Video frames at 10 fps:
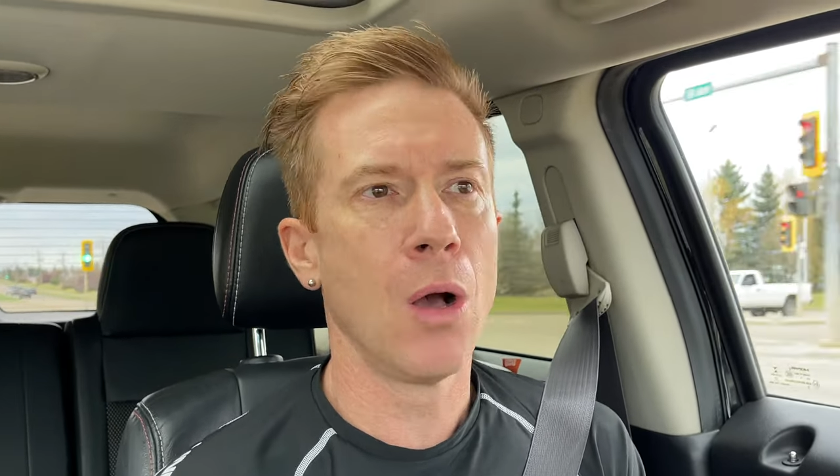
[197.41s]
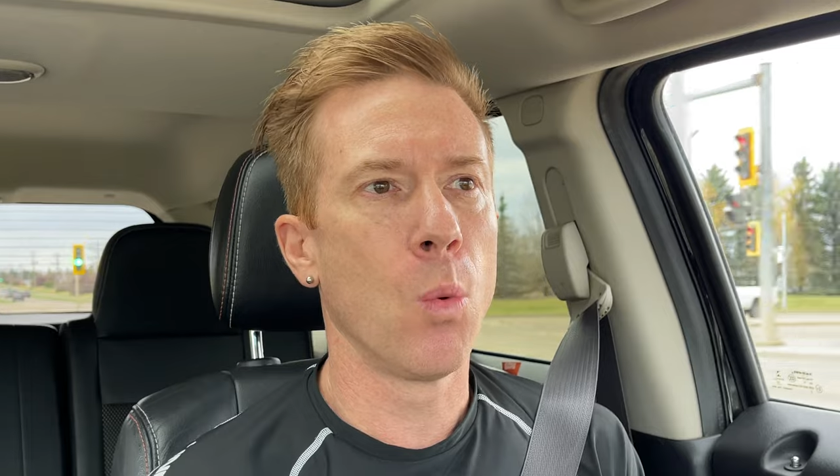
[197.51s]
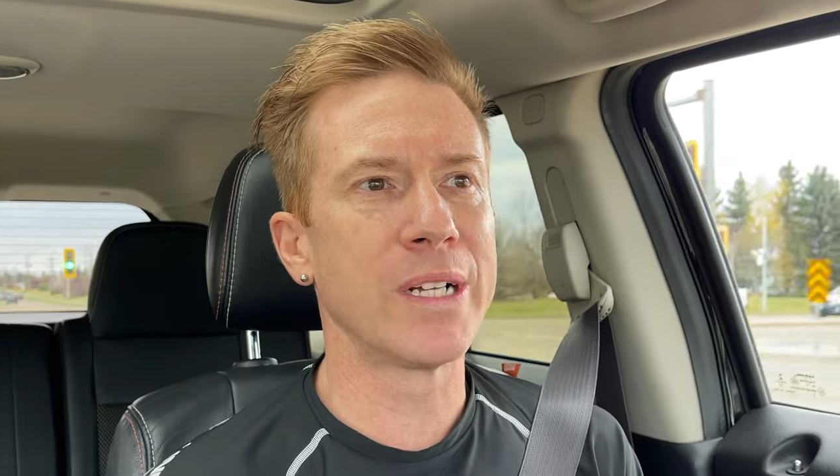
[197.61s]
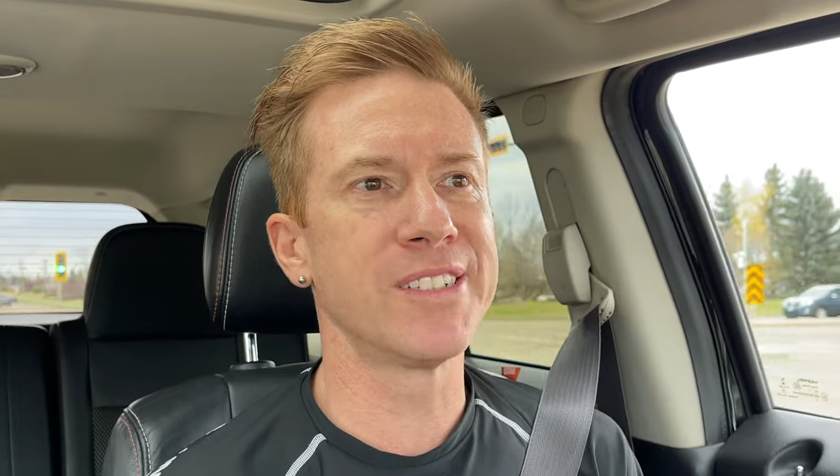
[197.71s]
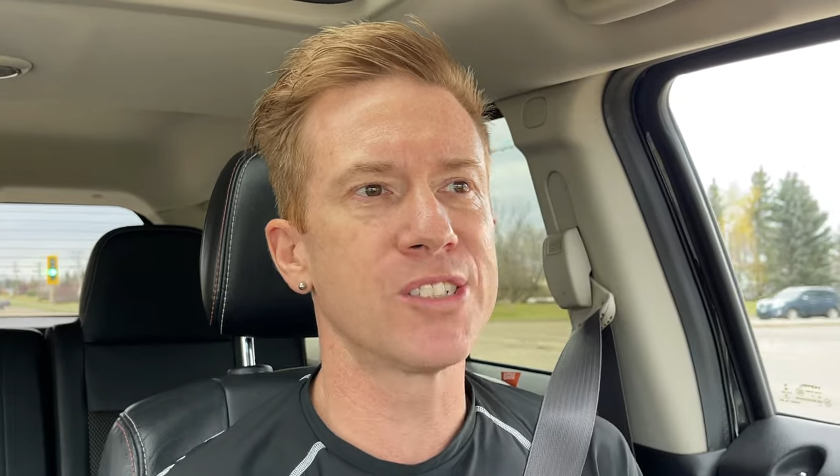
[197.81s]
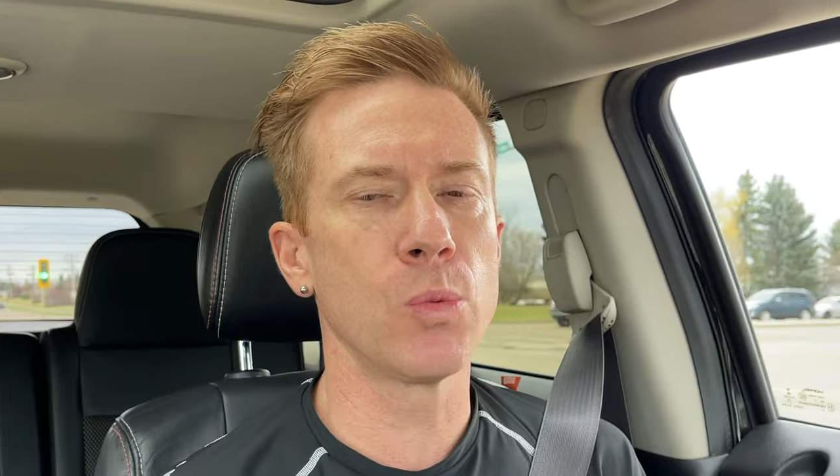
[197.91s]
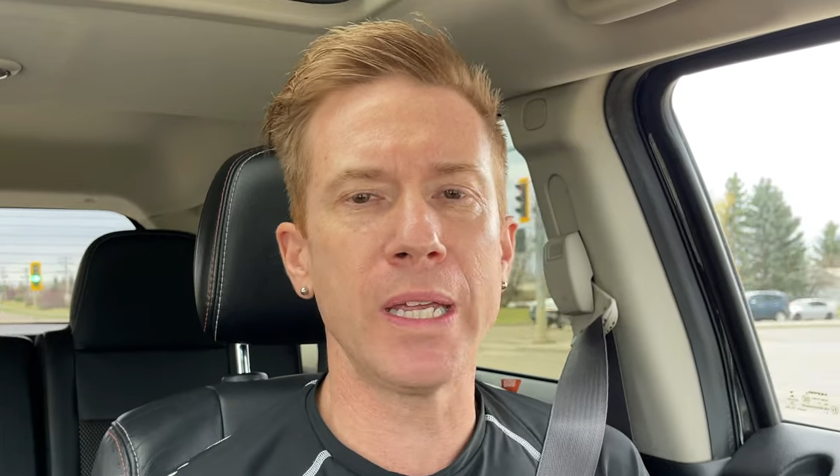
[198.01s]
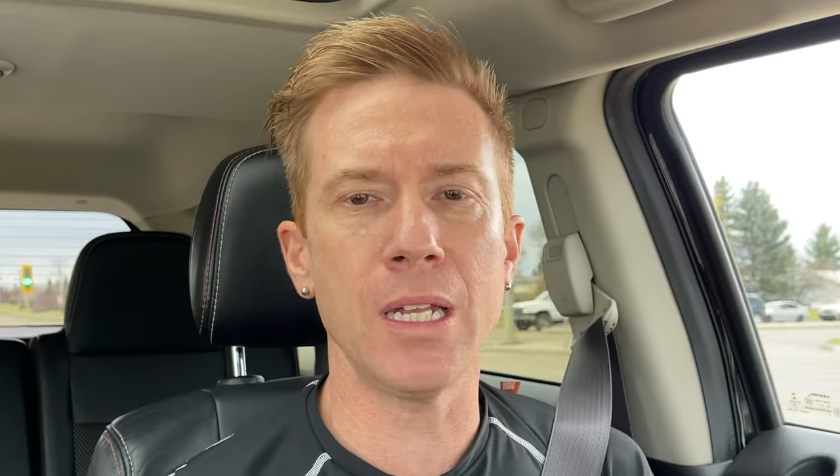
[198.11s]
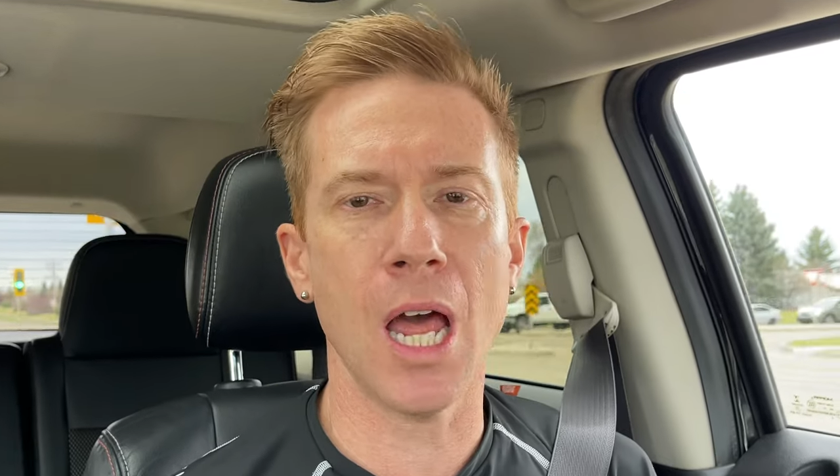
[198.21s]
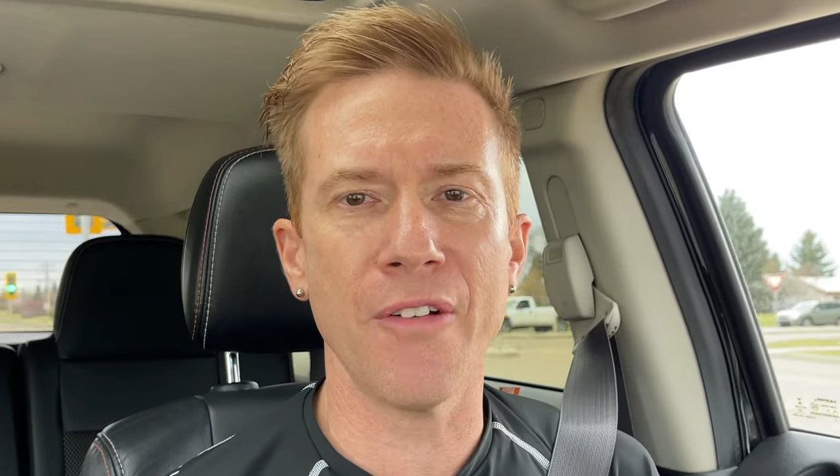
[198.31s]
wasn't
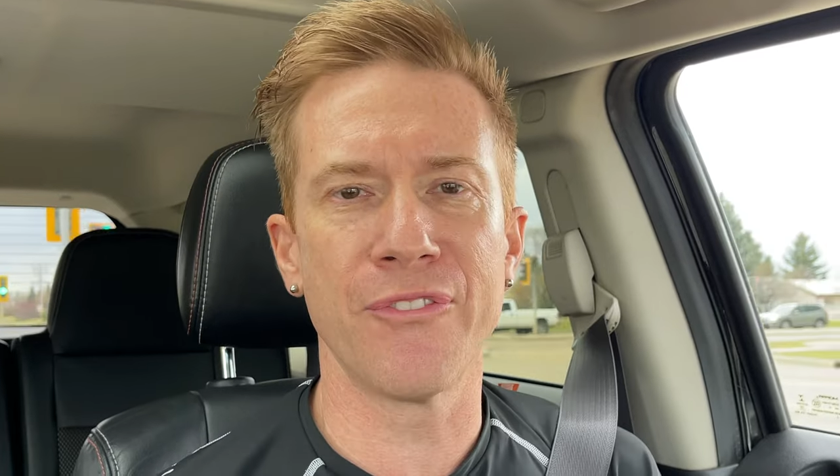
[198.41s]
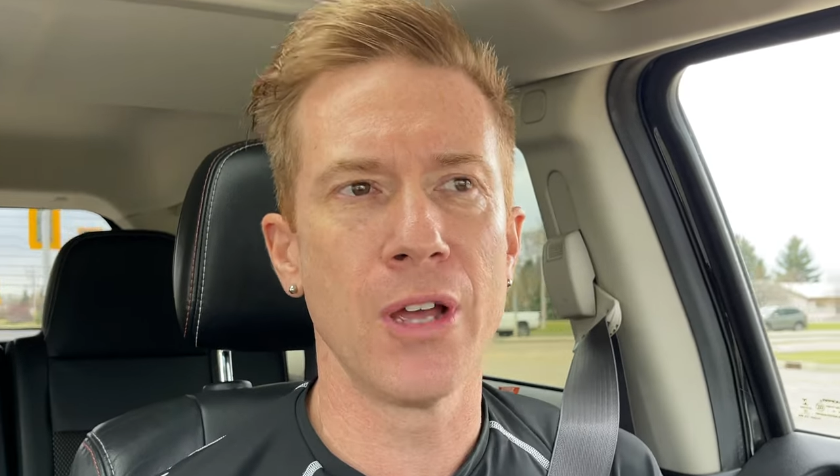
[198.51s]
sweet enough,